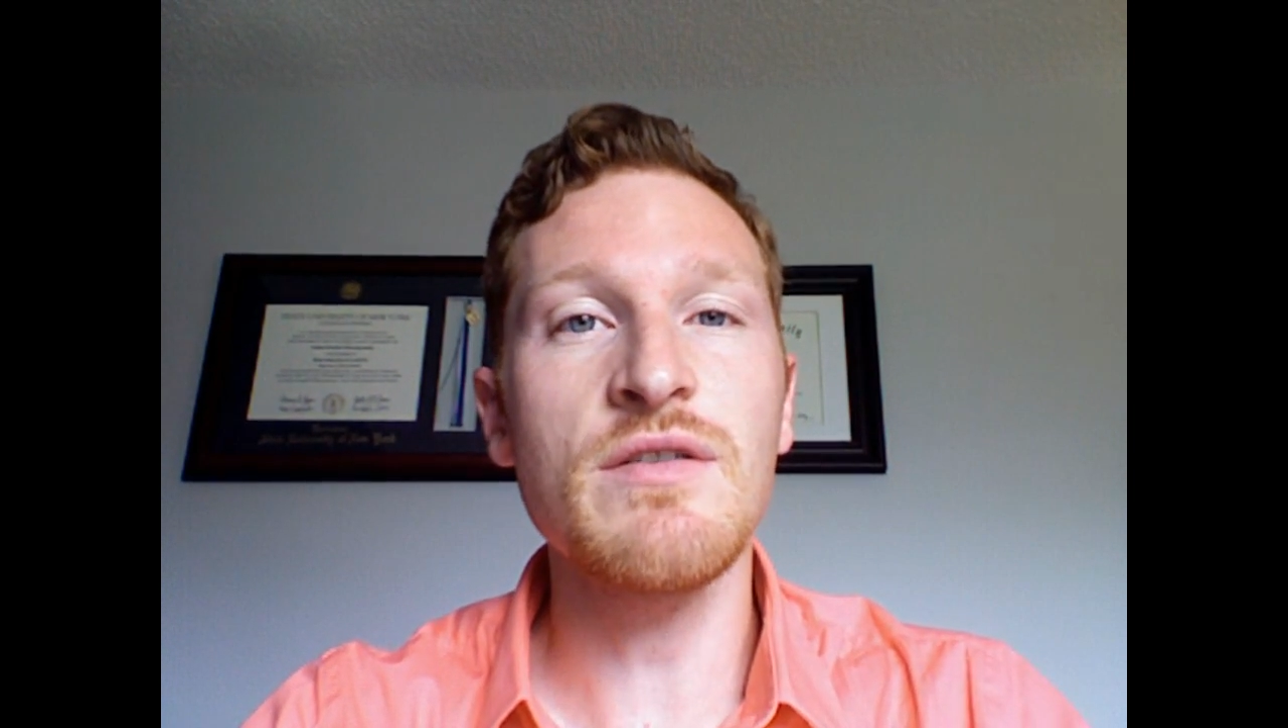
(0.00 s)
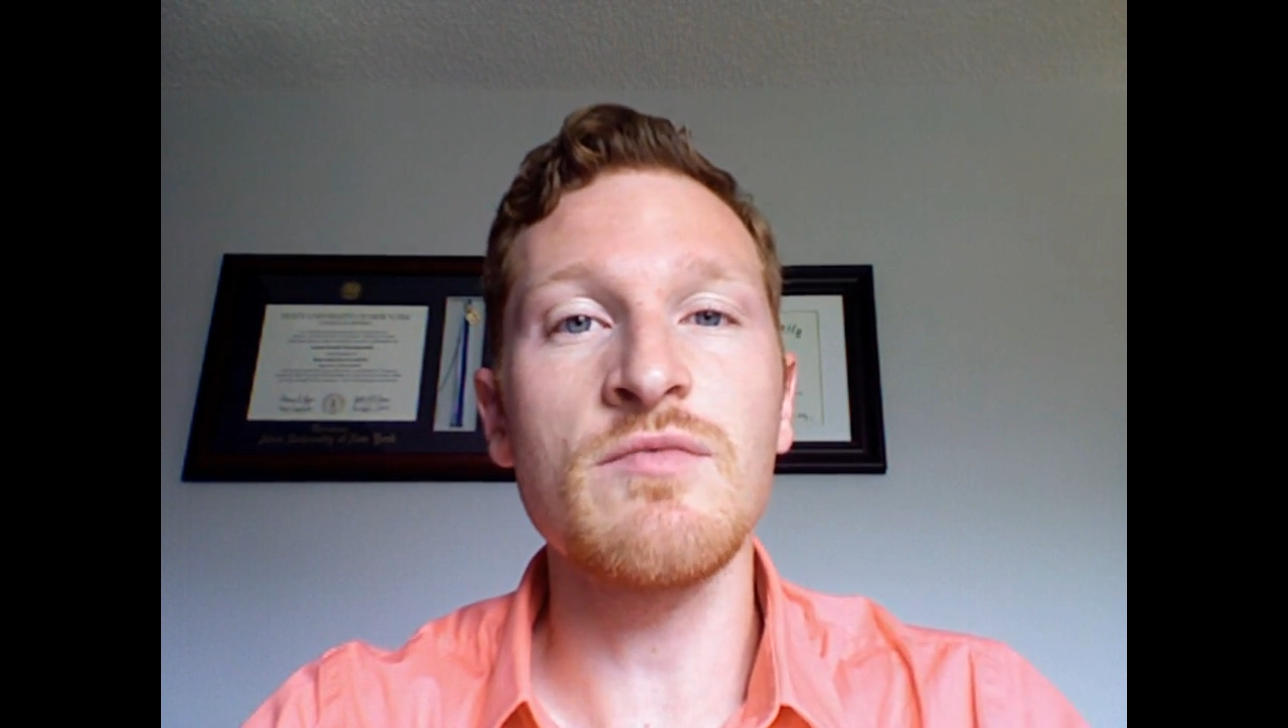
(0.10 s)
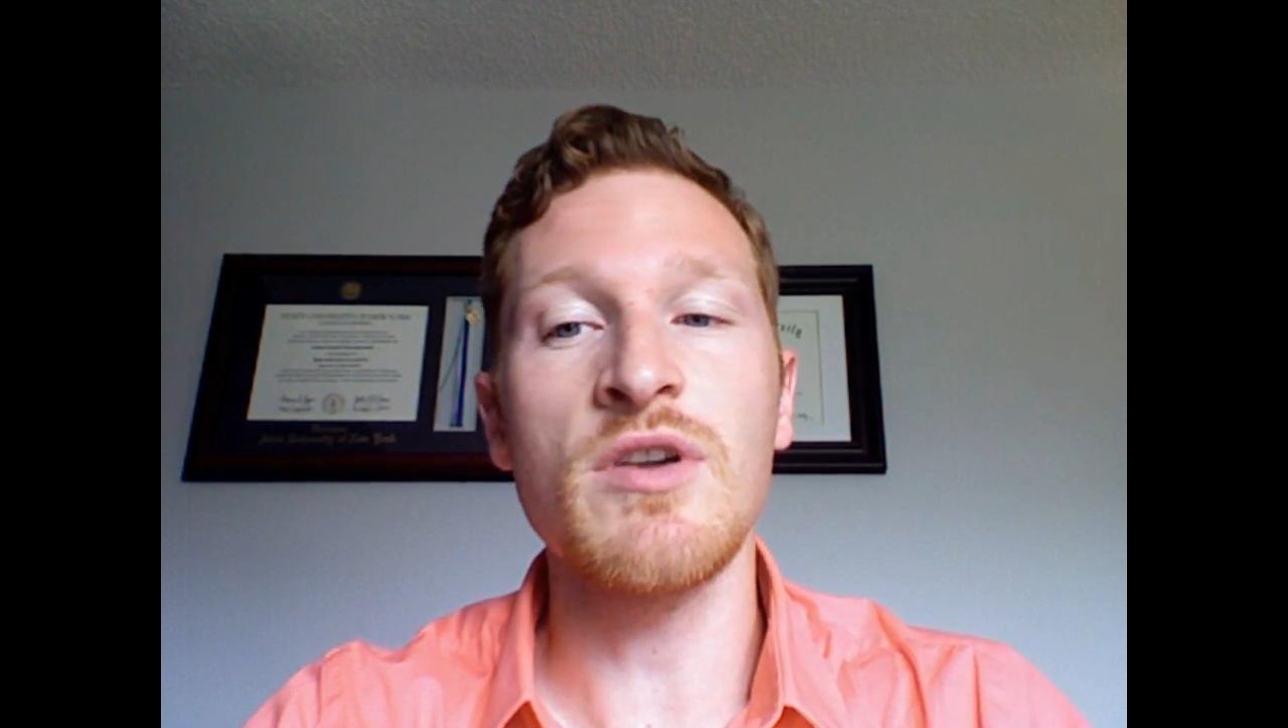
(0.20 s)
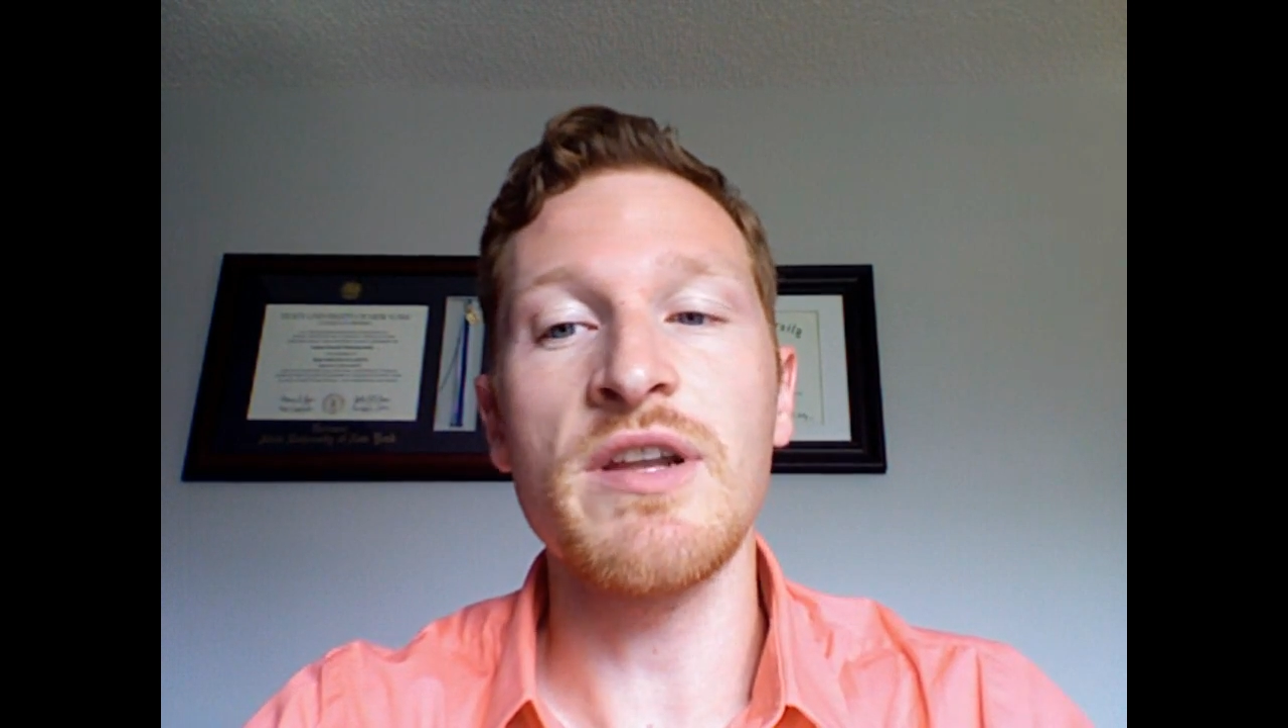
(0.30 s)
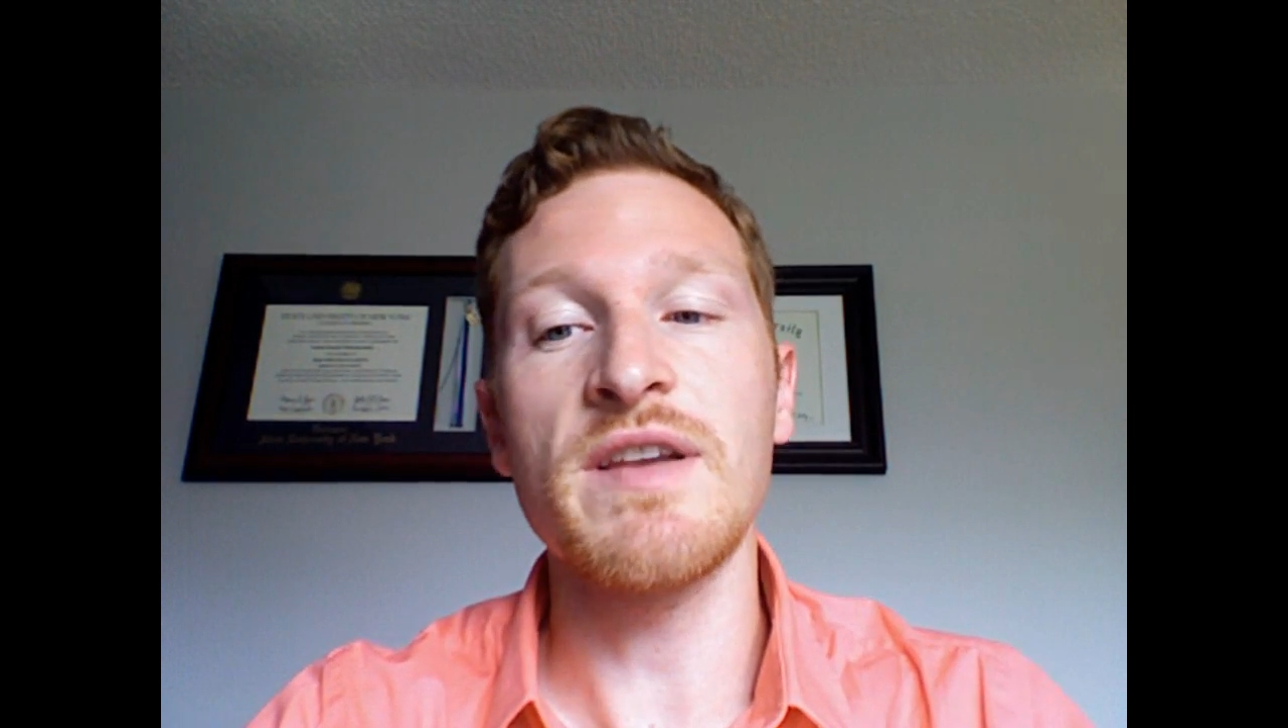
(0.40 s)

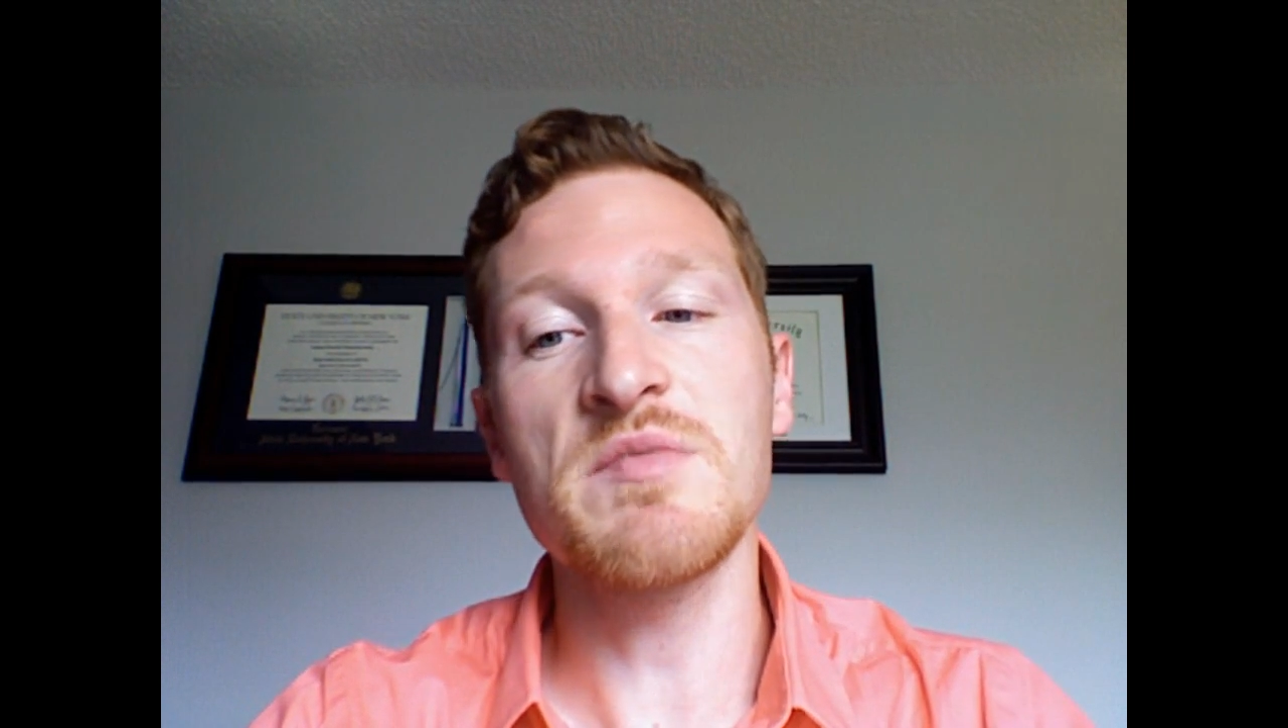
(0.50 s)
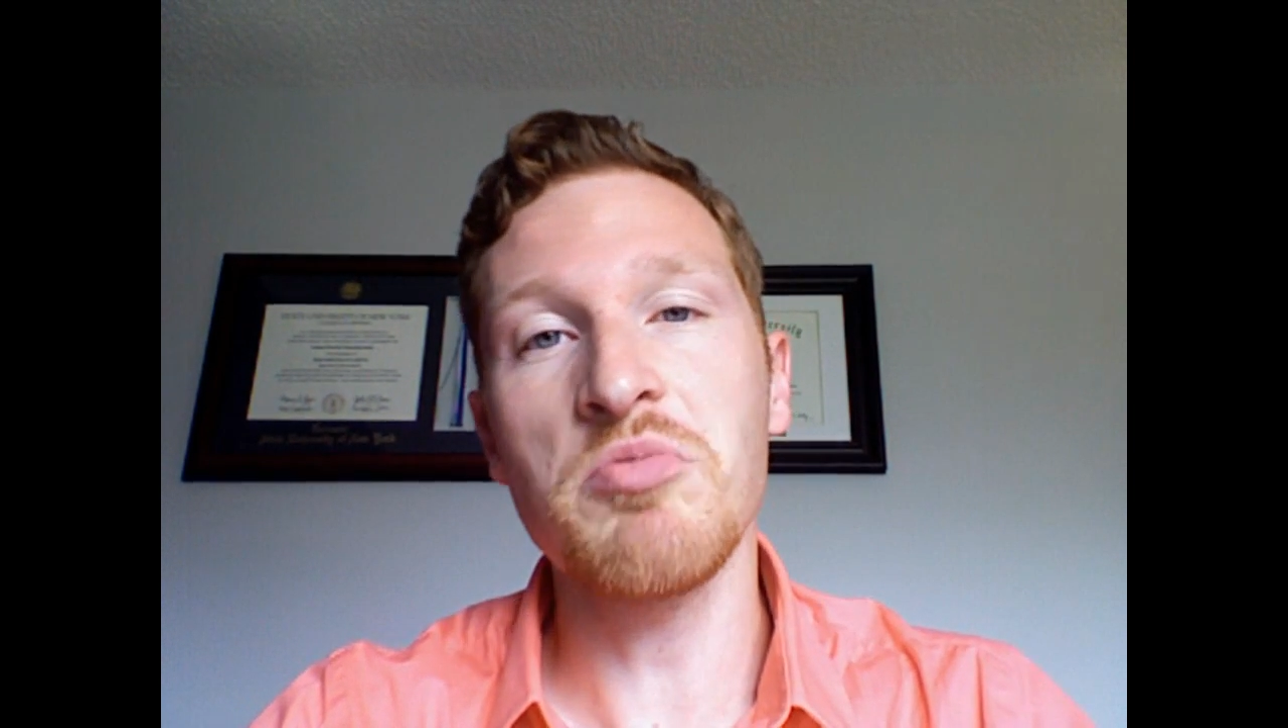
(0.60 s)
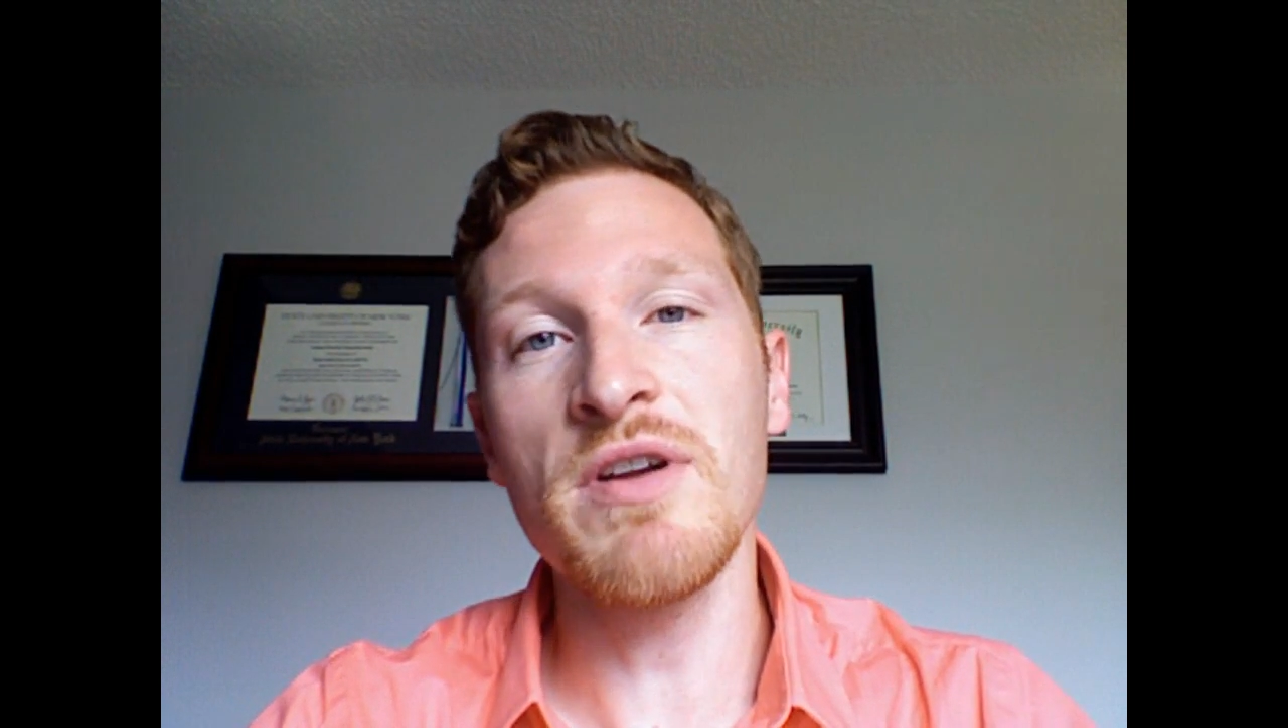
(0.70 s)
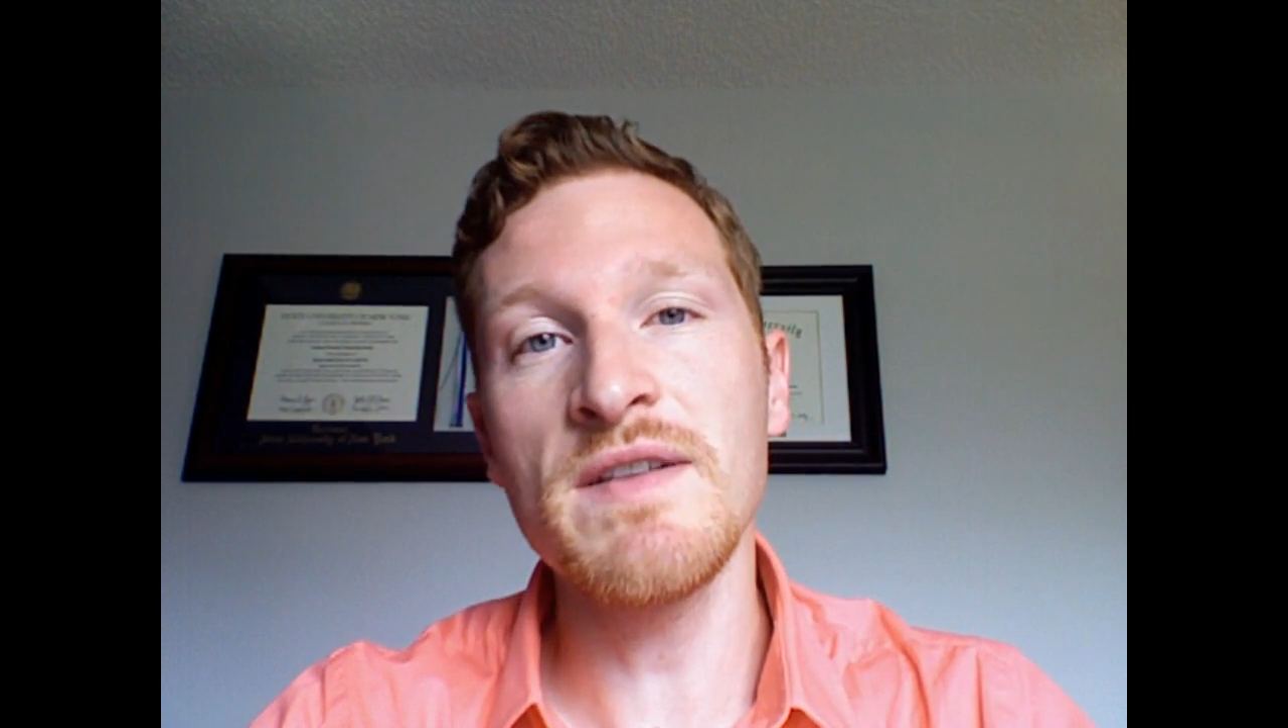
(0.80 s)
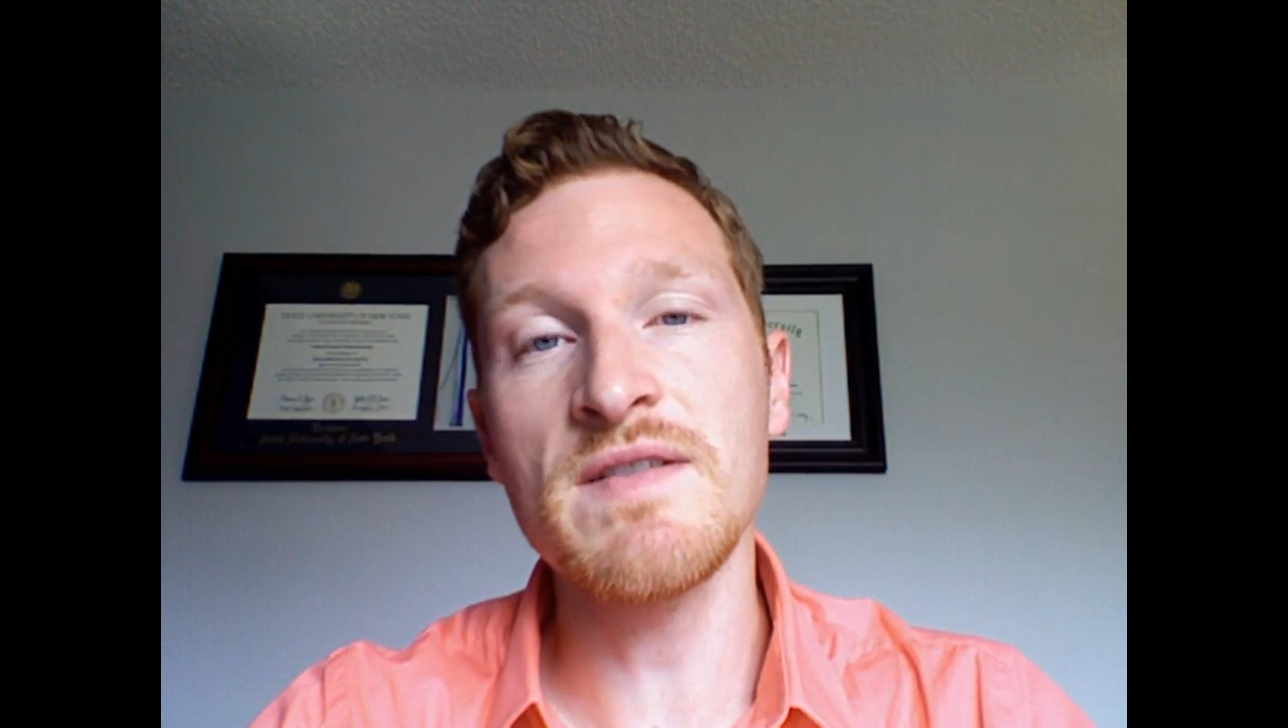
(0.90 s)
and running
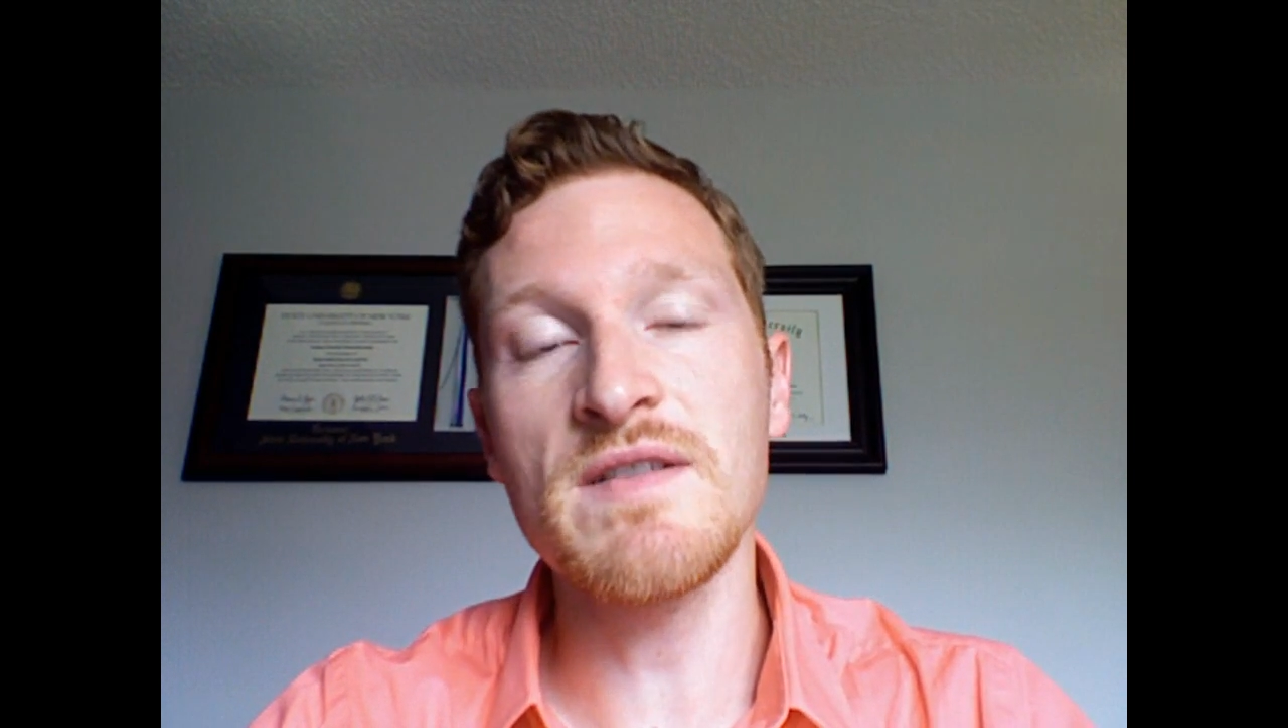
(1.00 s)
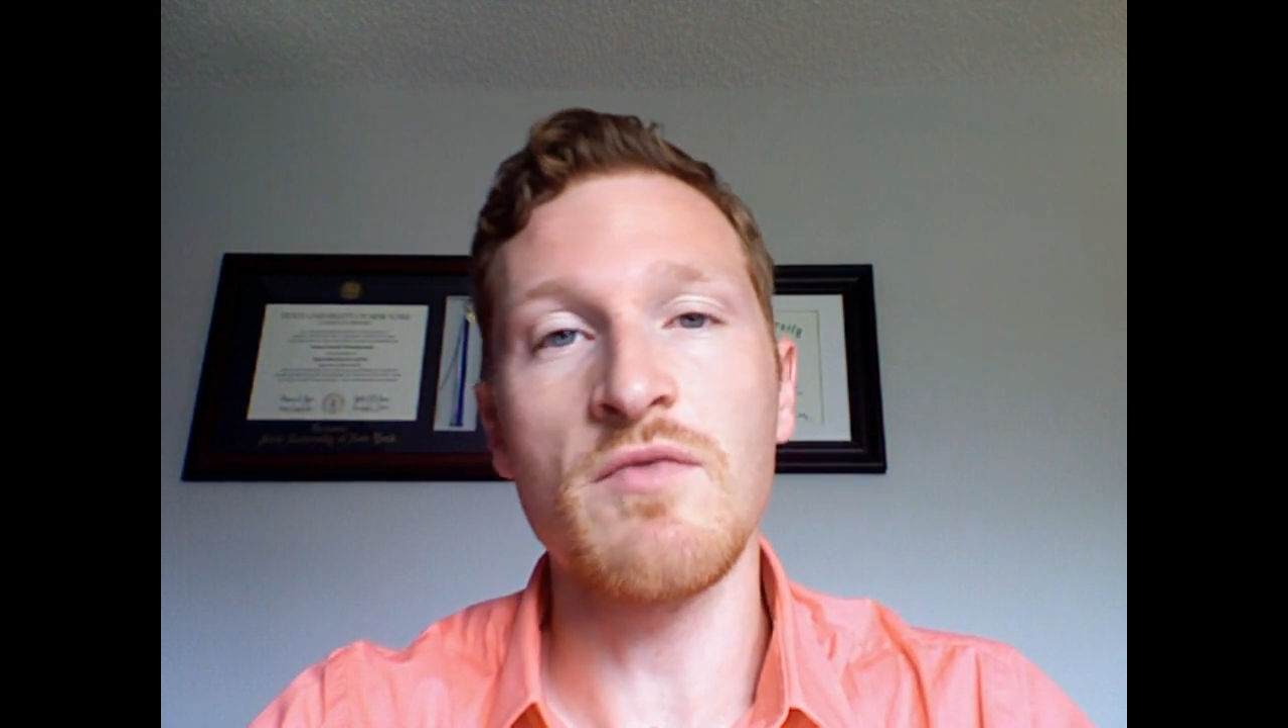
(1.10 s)
sprints